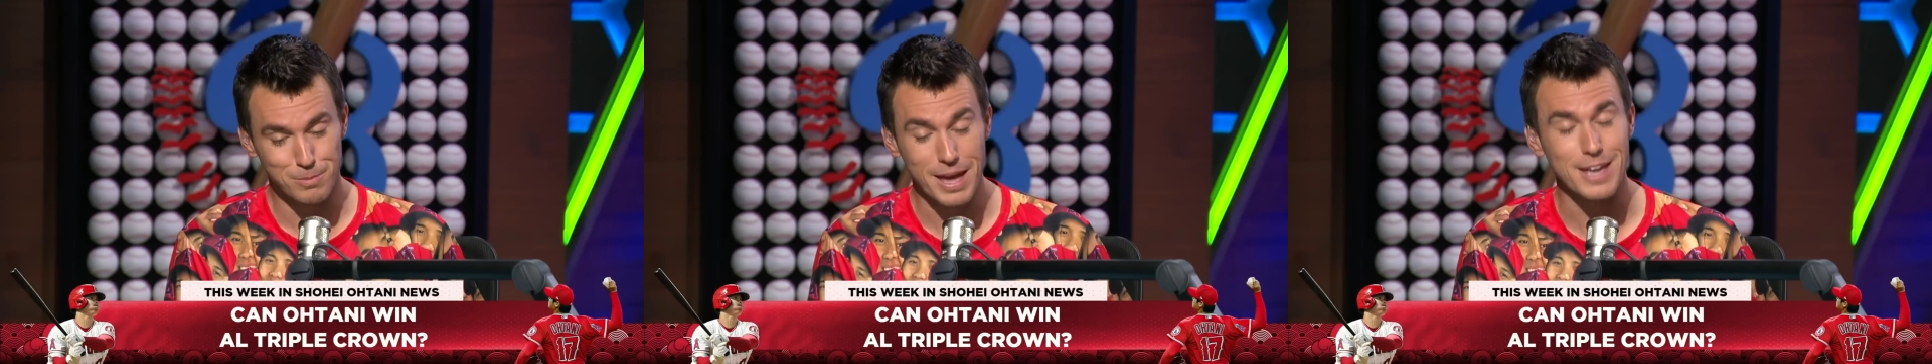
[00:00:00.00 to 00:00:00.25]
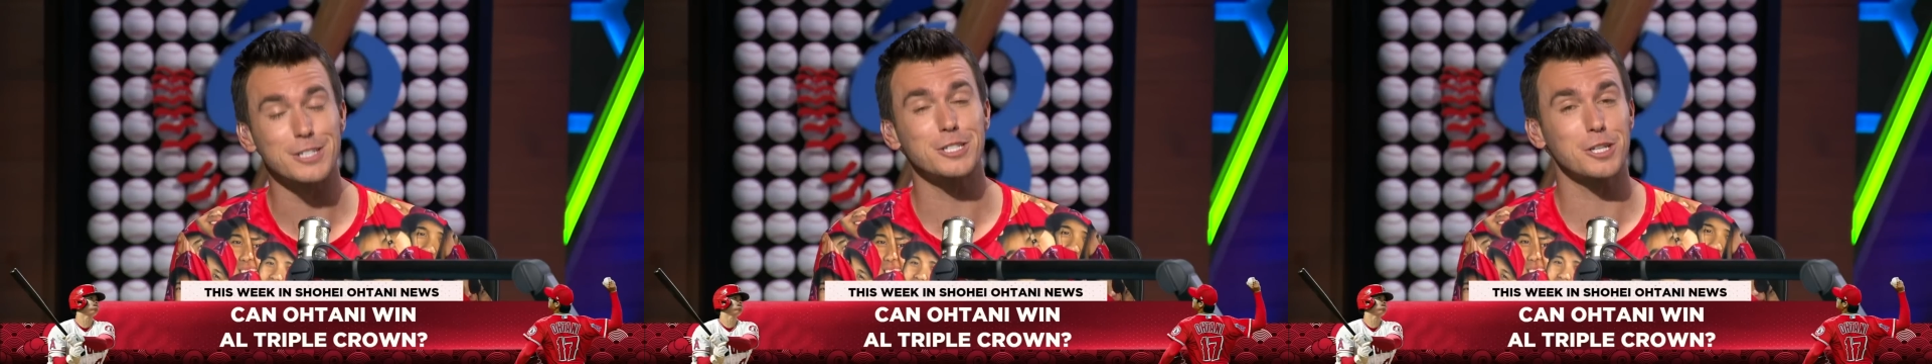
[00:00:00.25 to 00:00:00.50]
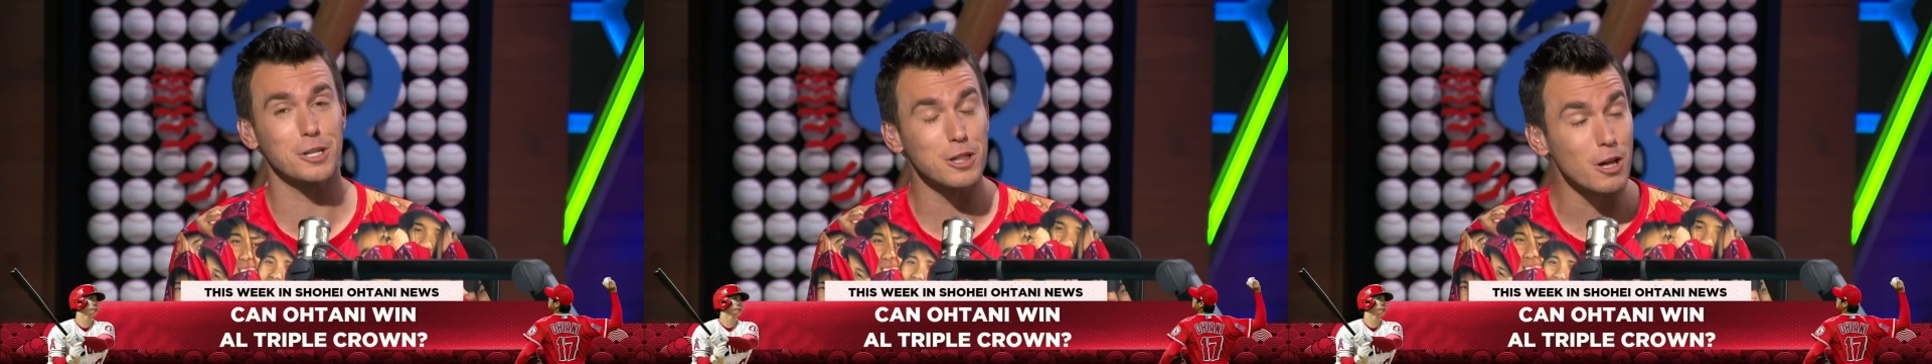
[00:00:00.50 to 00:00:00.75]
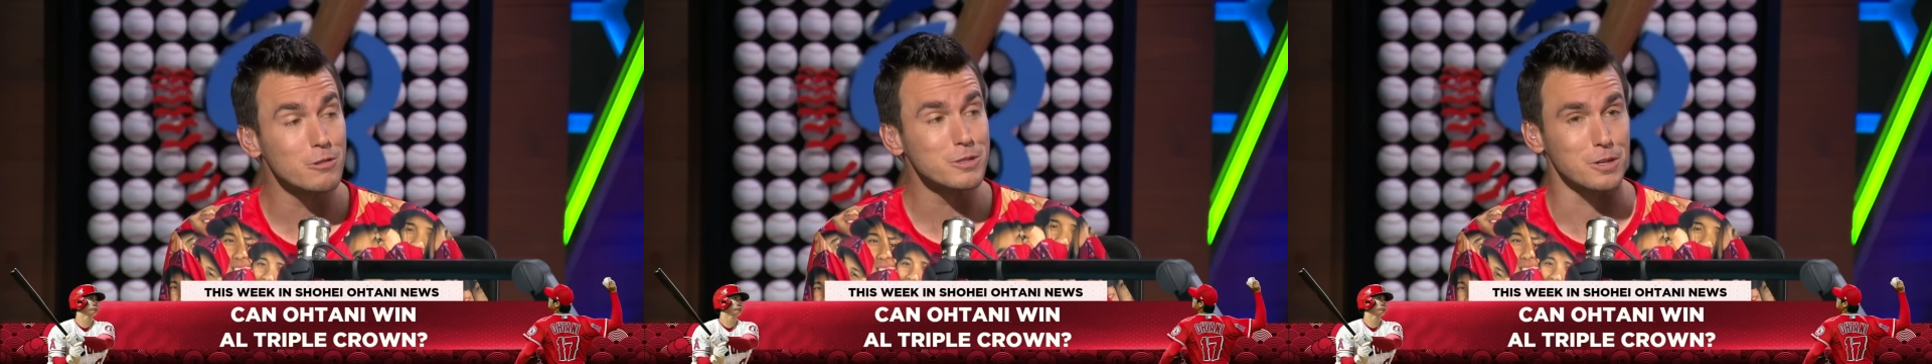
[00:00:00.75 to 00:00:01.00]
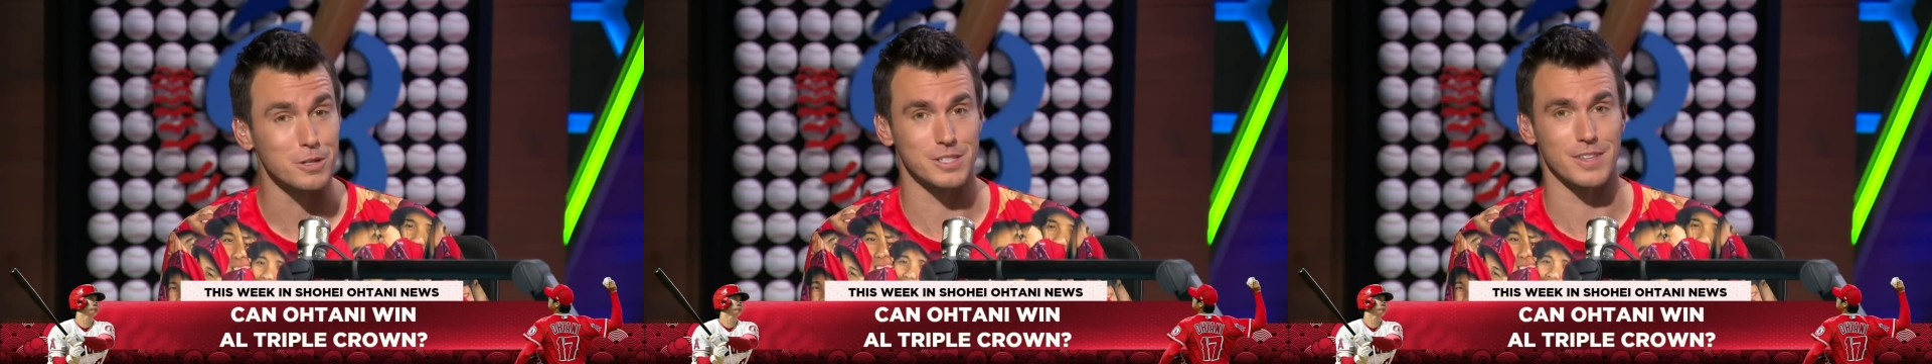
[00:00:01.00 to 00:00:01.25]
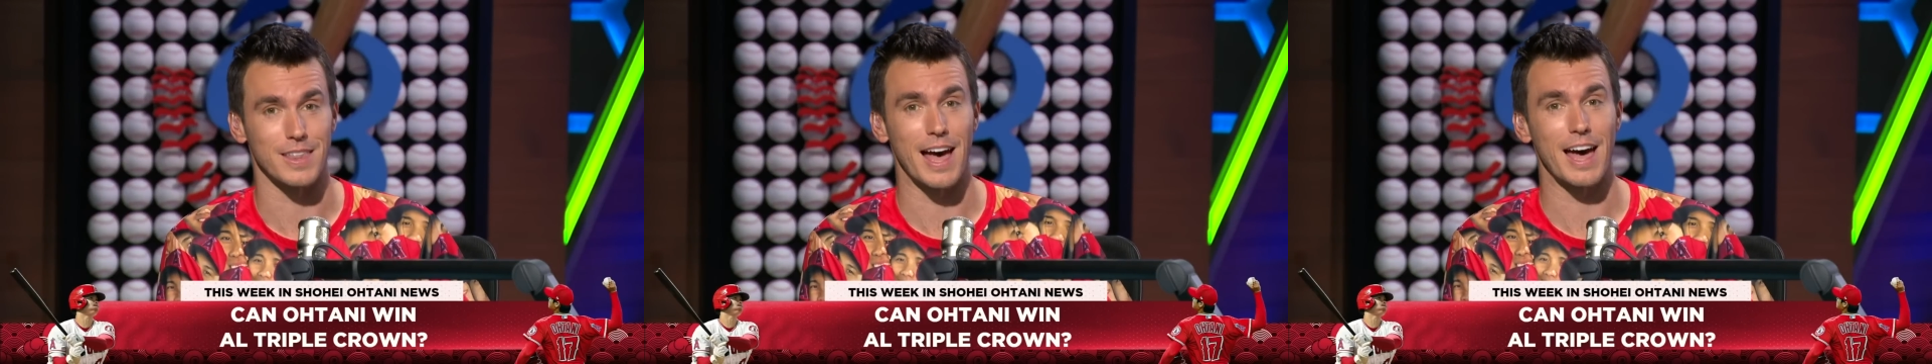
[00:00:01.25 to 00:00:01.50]
inched closer
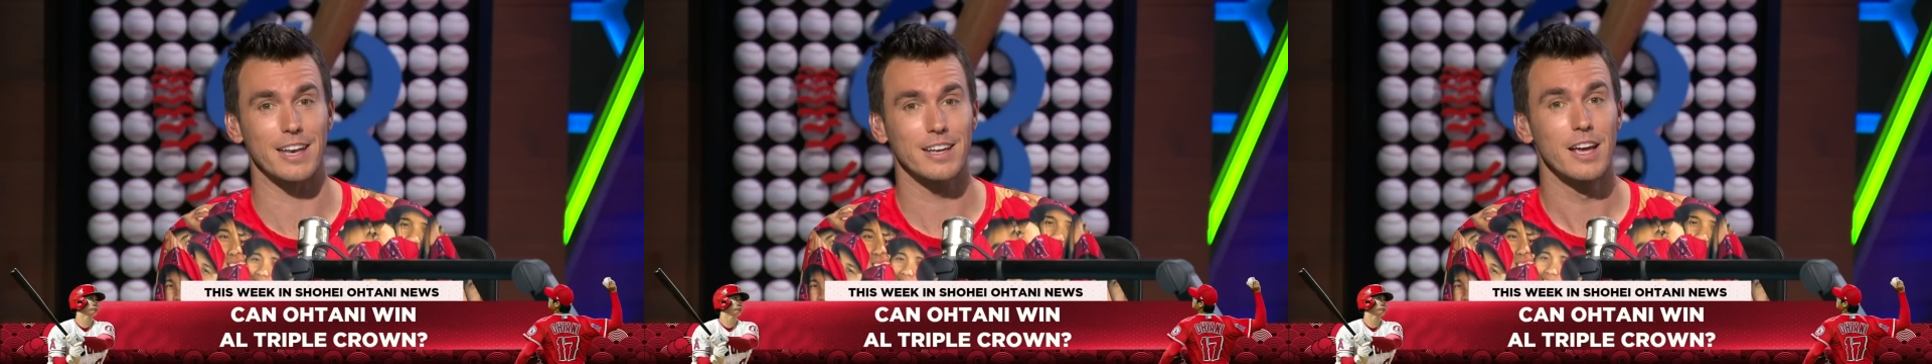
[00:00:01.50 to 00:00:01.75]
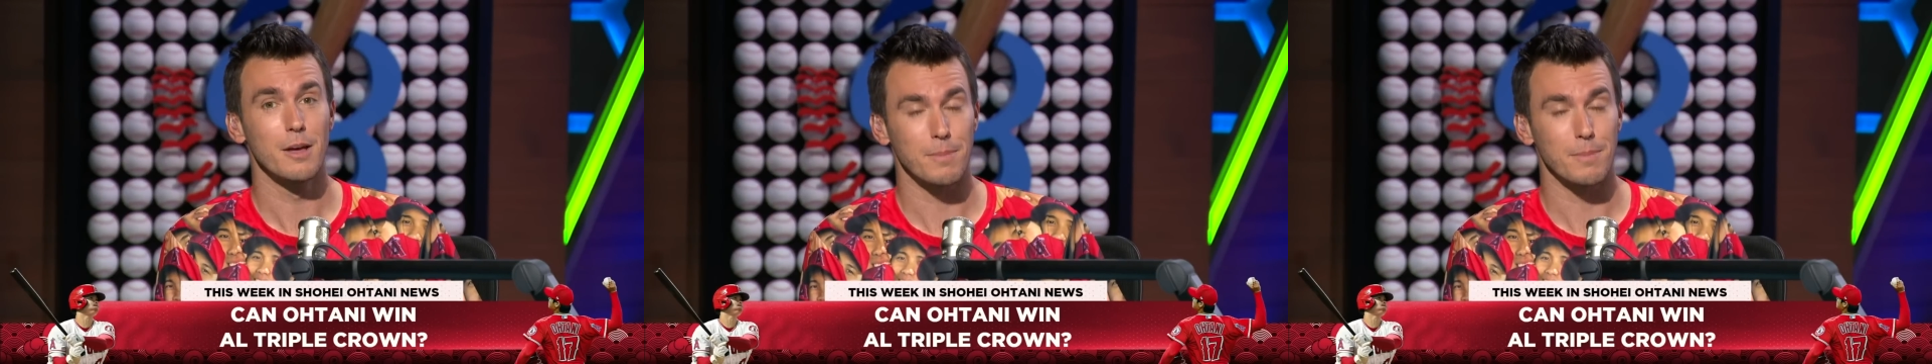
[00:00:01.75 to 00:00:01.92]
to that mm-hmm.